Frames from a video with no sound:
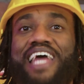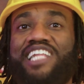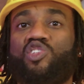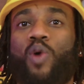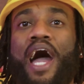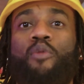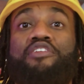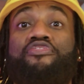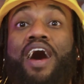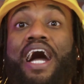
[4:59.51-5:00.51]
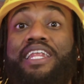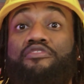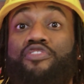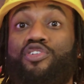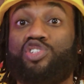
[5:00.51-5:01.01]
That's why we find
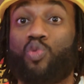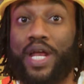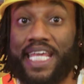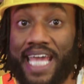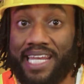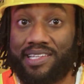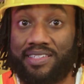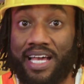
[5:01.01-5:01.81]
in verse 28 it